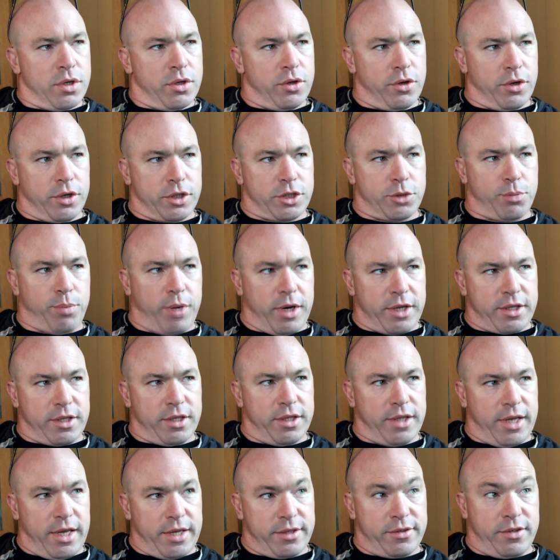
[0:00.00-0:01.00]
you're
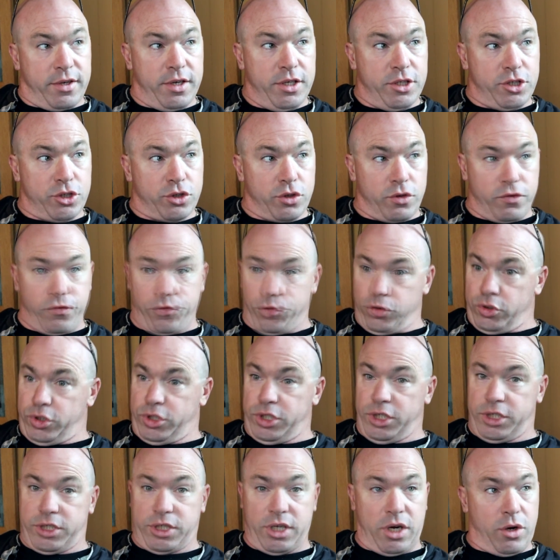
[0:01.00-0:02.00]
expecting that teacher for
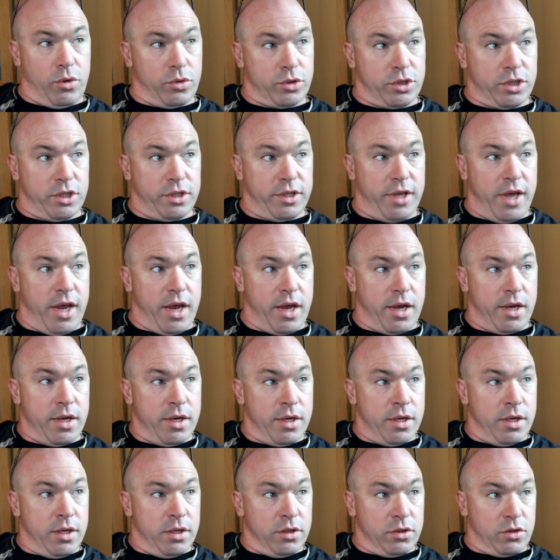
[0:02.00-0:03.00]
6 hours a day
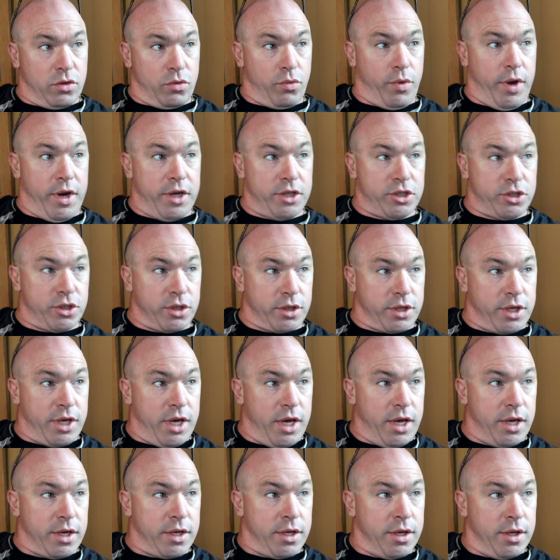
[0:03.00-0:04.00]
to raise your
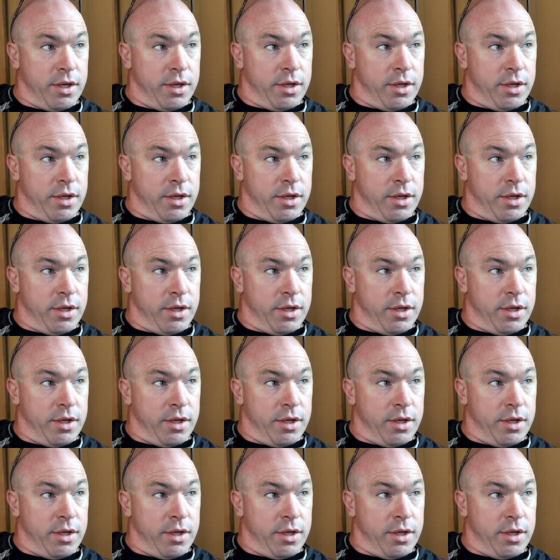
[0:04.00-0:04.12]
kid.